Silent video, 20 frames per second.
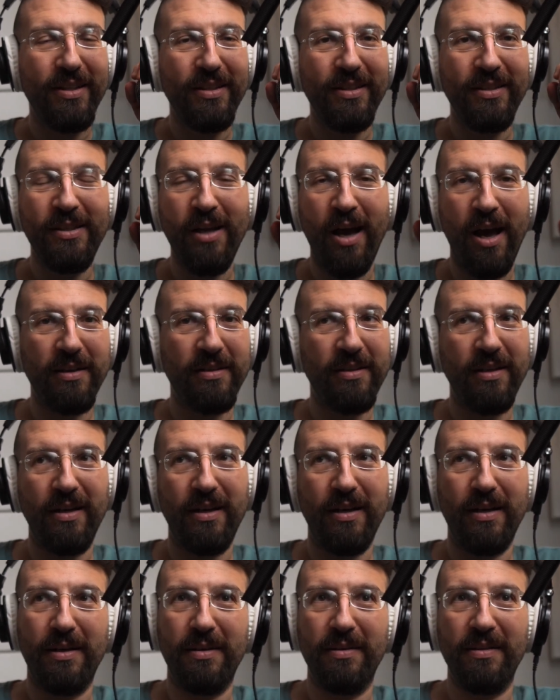Not
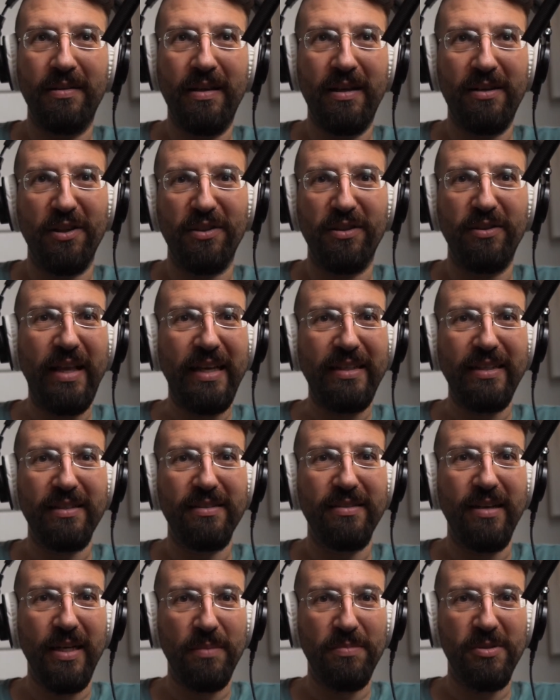uh, an athletic
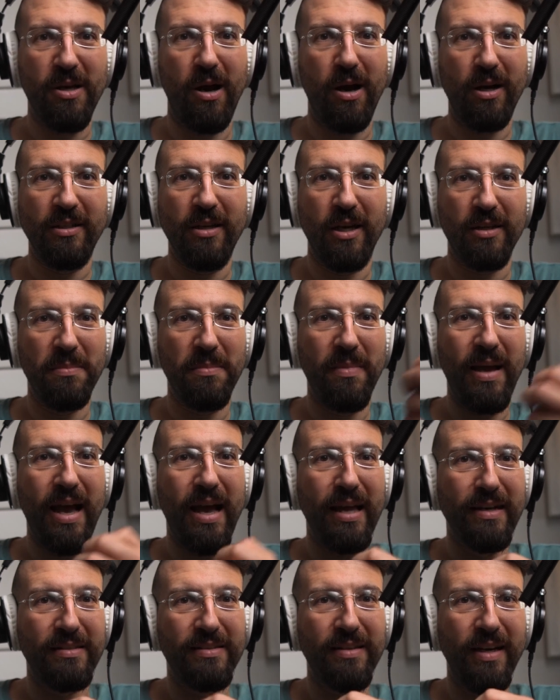type sock, not a
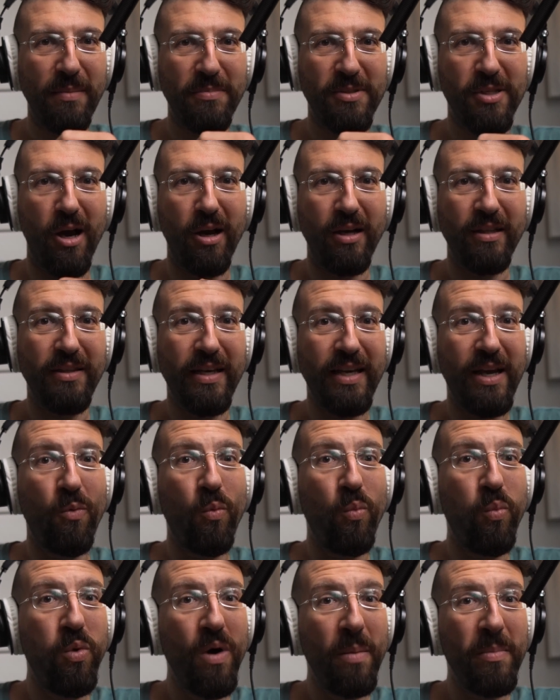man type sock, like a
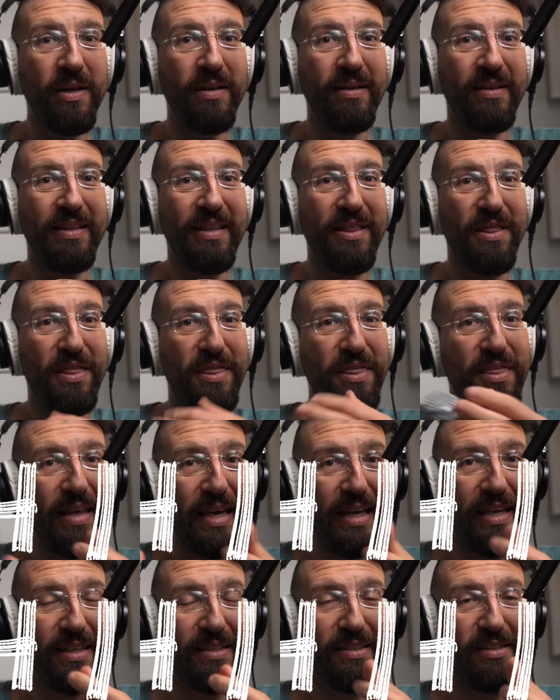woman
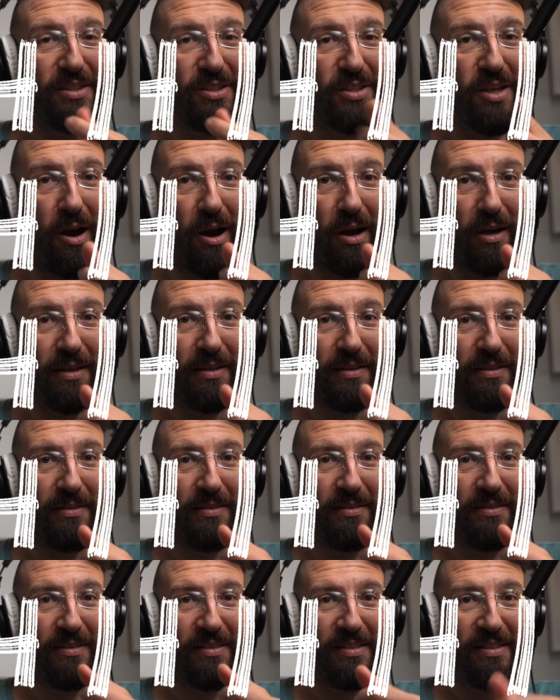thick sock,
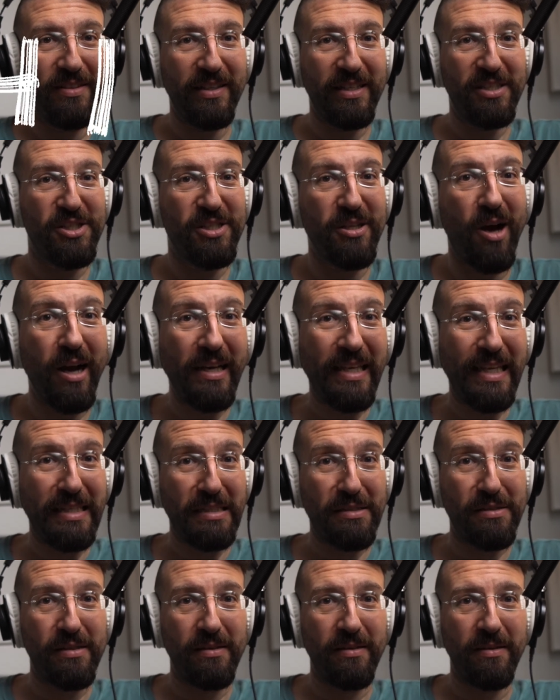like
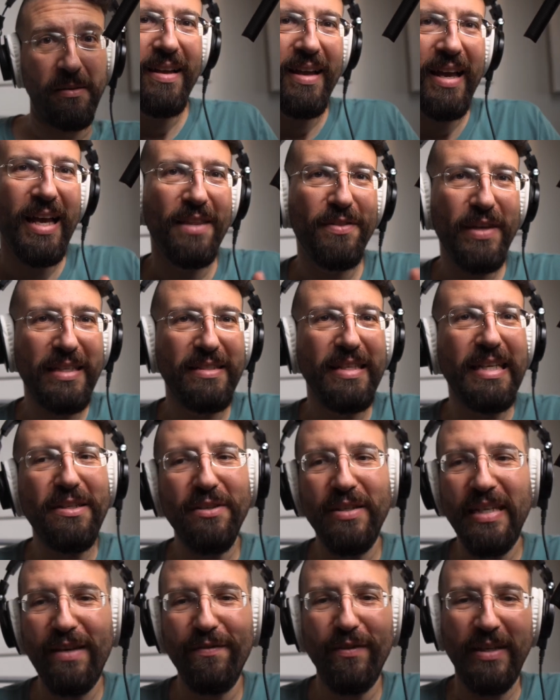stockings. And they
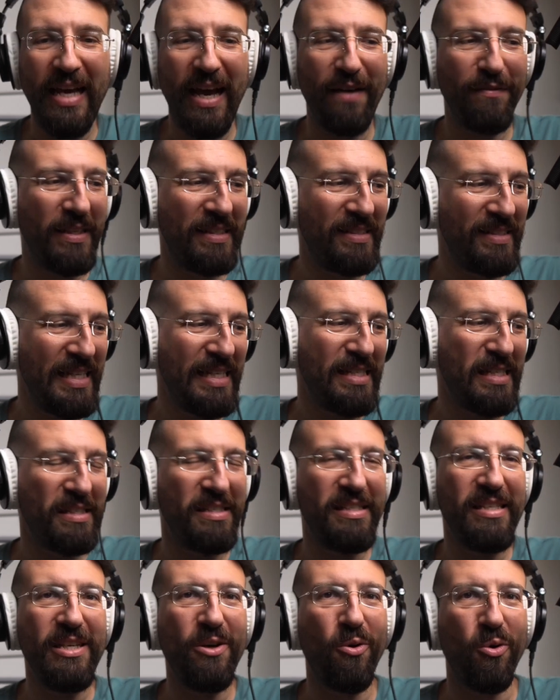didn't even have the
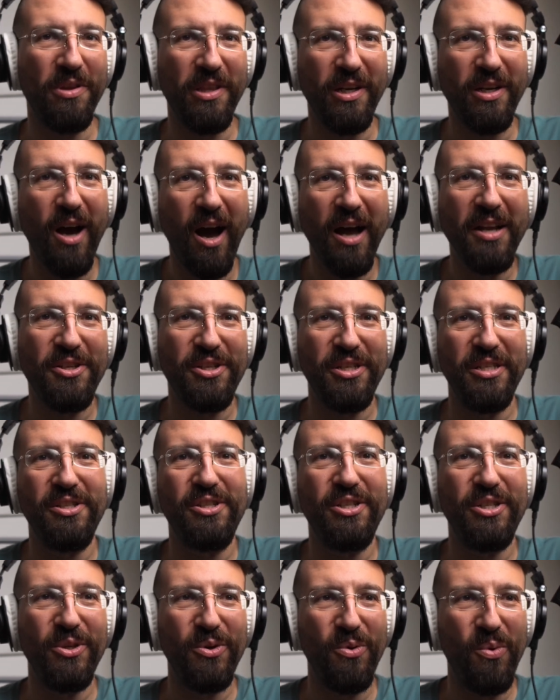decency or the
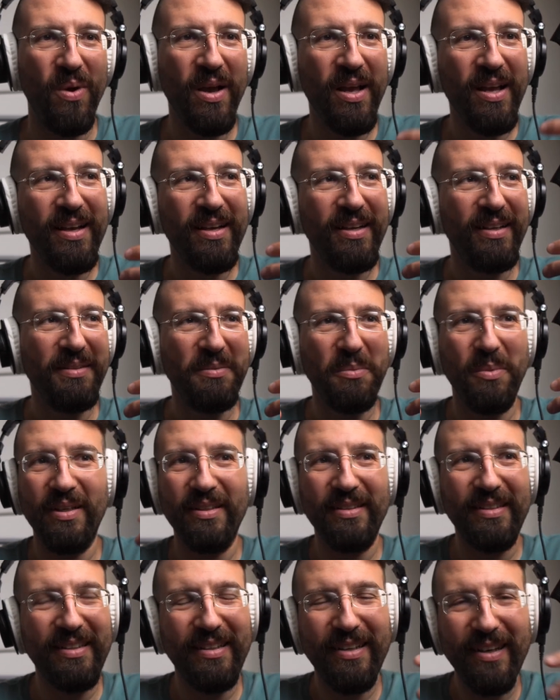conscience to
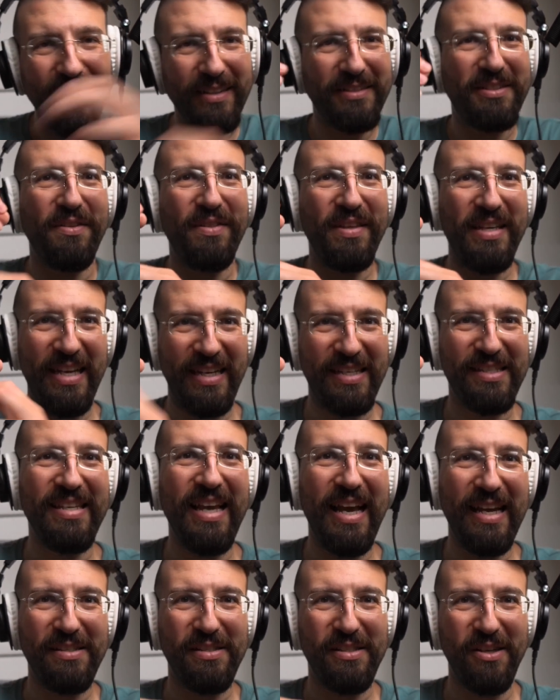cut the
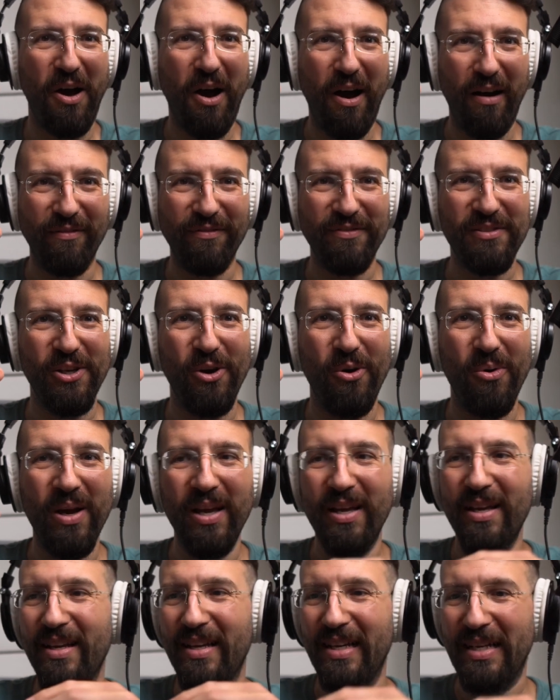excess off. So
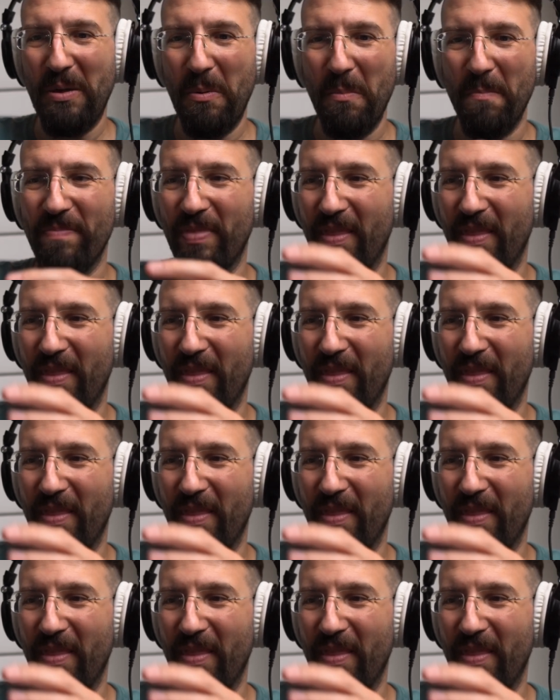um,